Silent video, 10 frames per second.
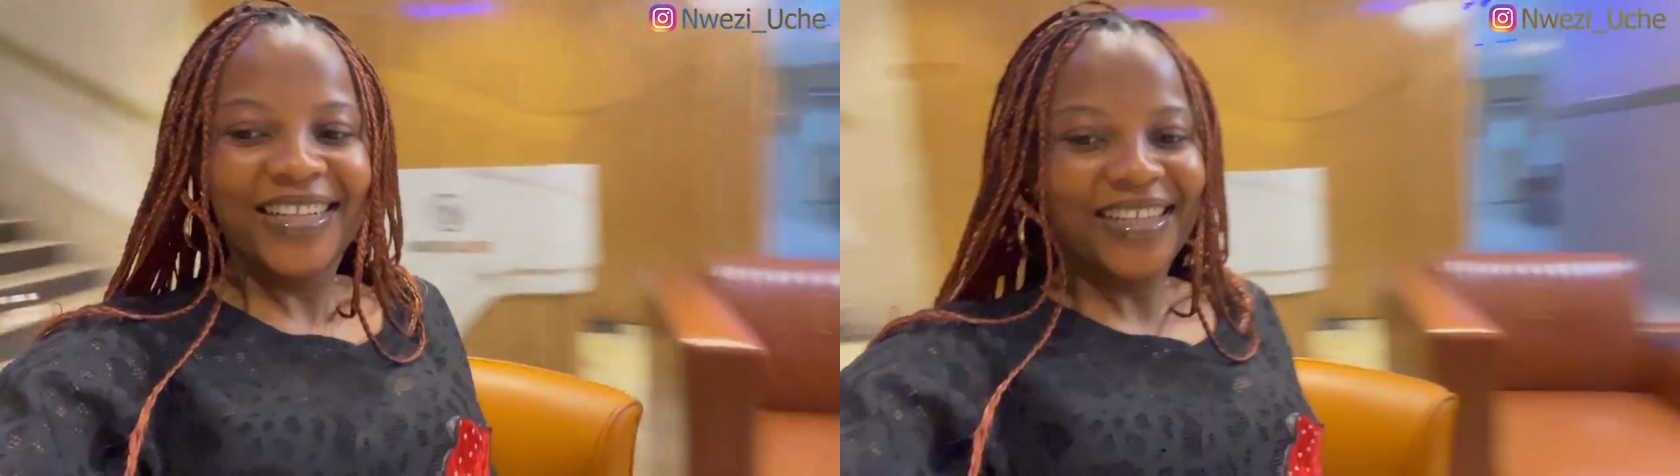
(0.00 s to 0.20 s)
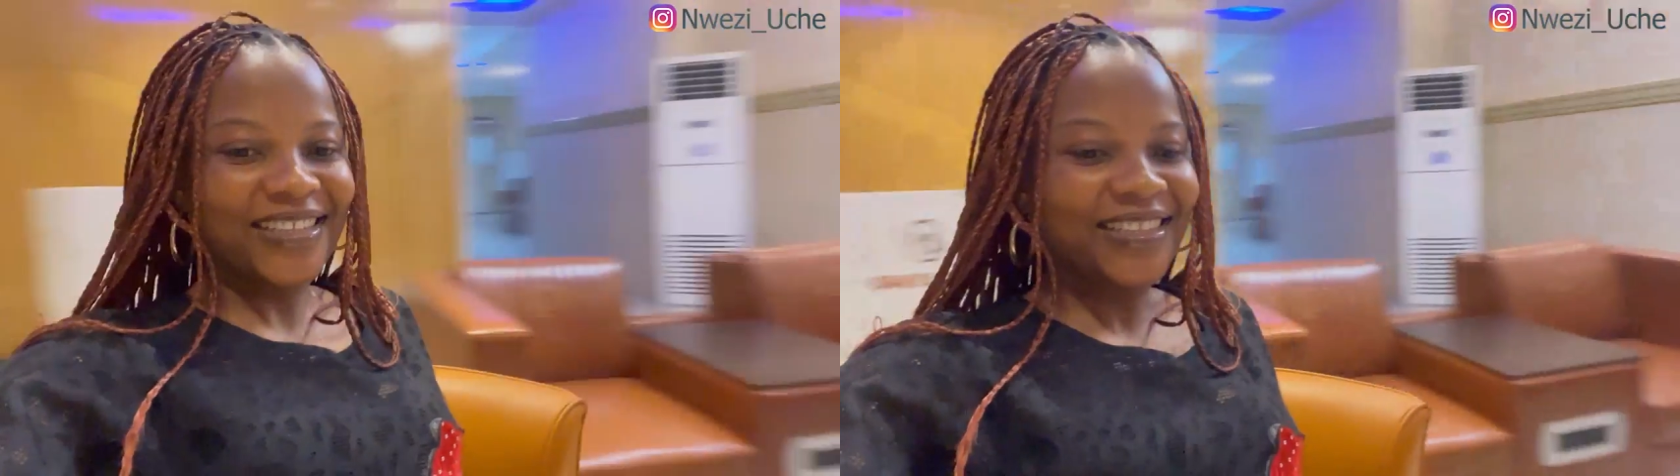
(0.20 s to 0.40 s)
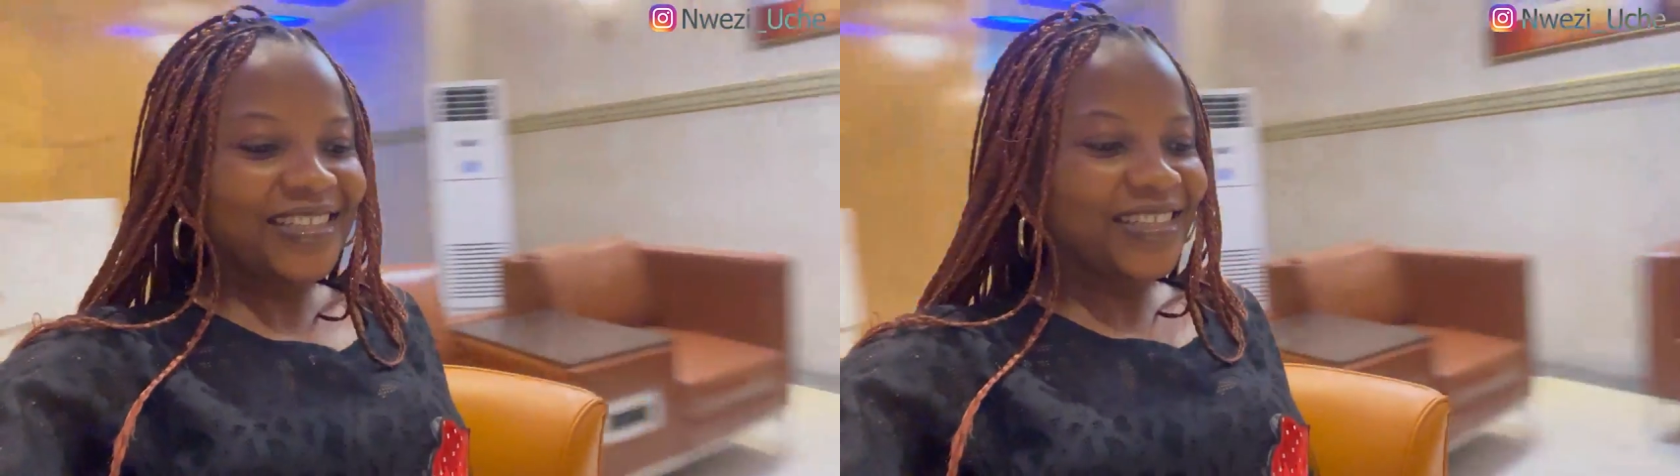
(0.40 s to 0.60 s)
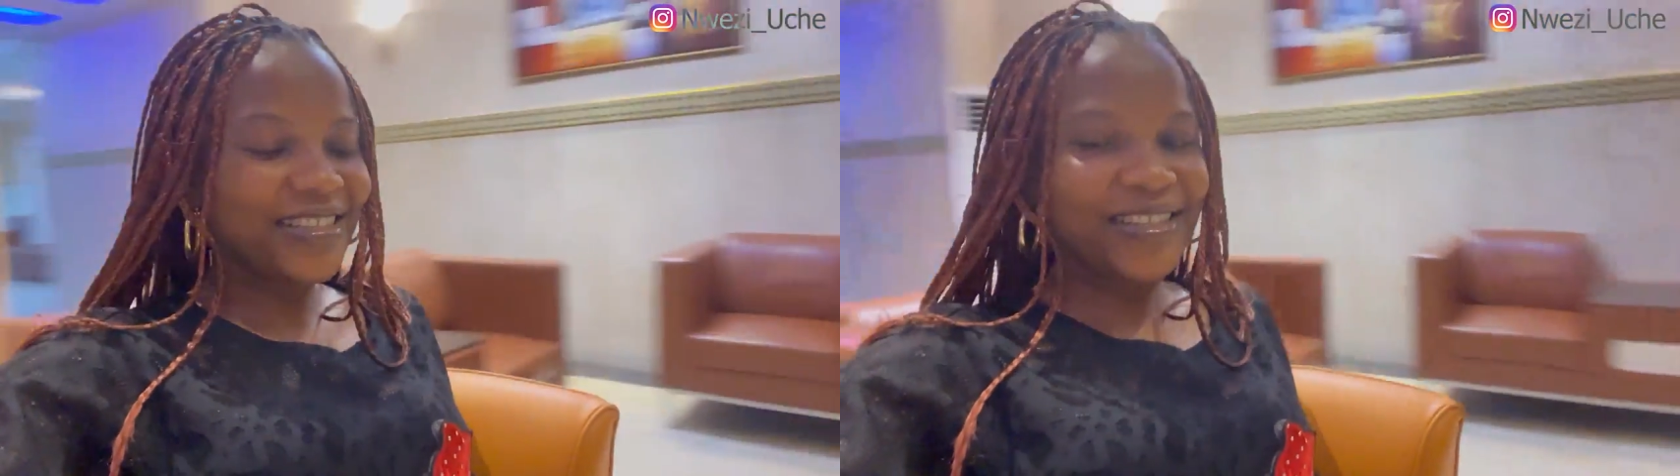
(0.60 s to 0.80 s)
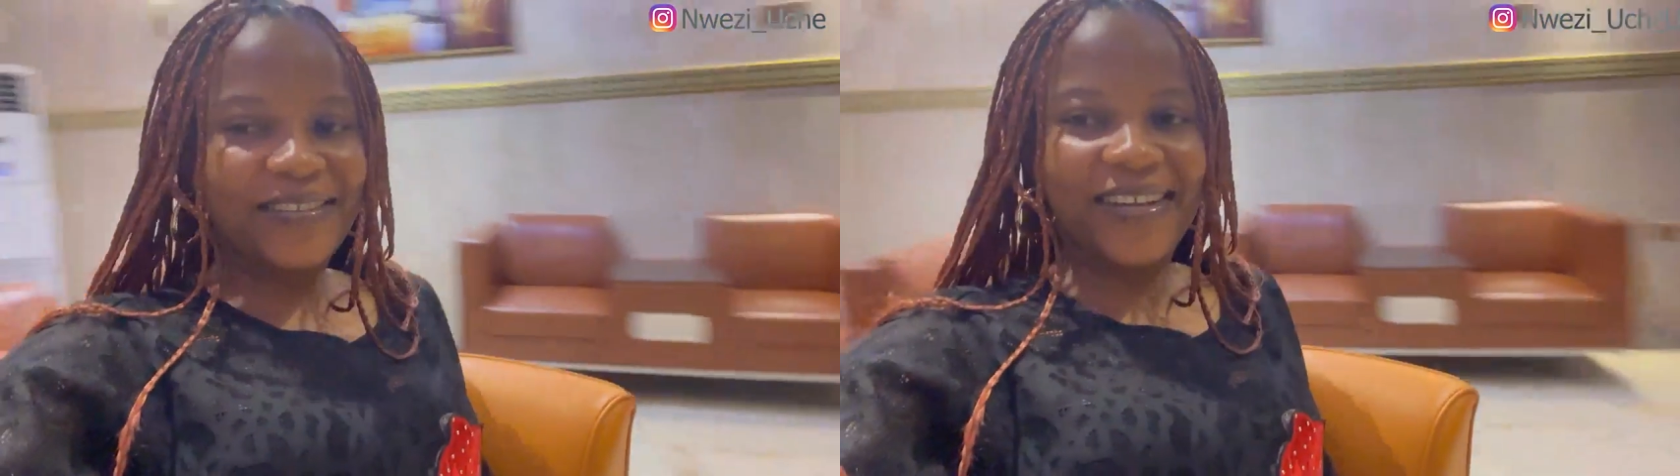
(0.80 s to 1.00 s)
like a sit-out
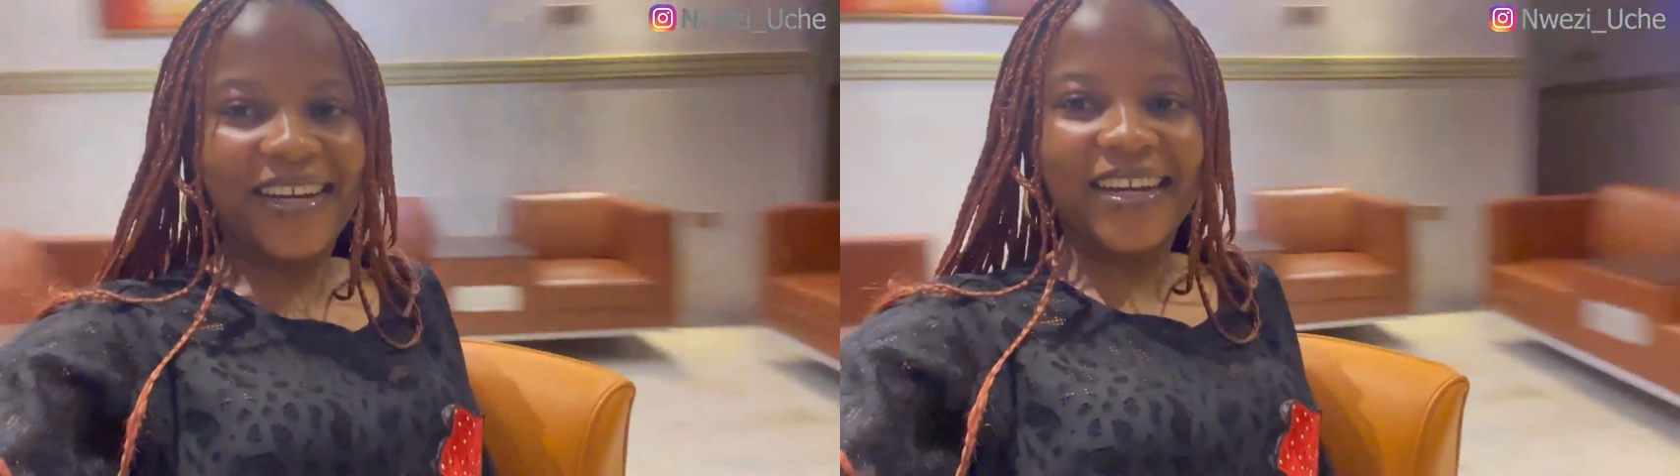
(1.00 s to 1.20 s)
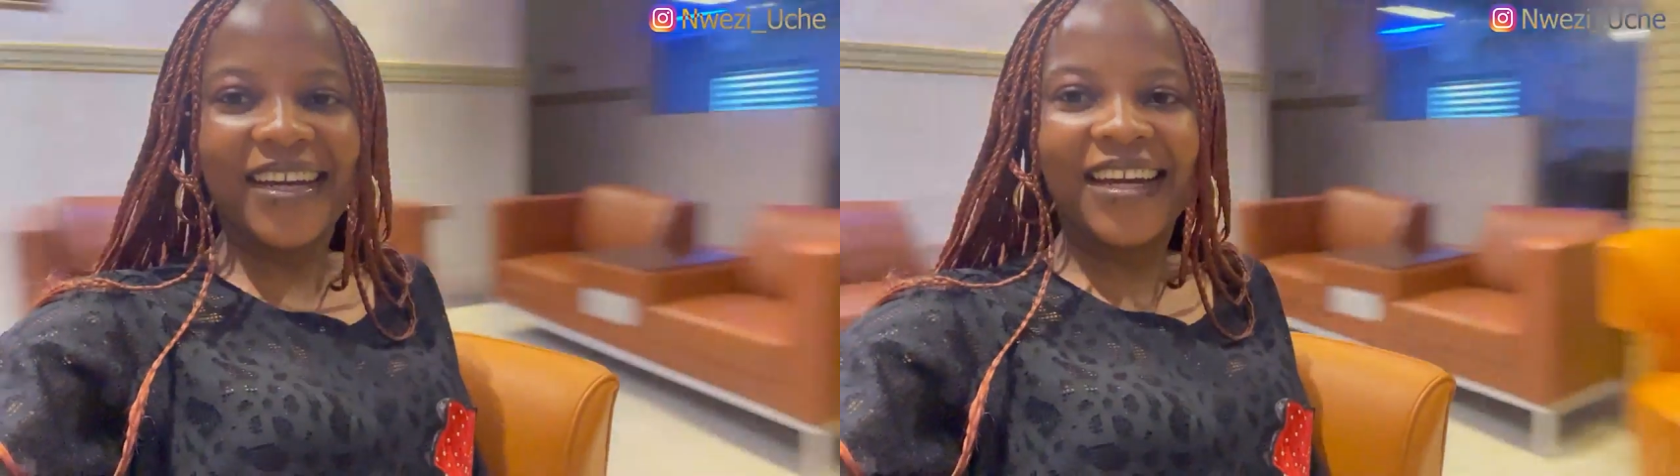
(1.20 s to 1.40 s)
area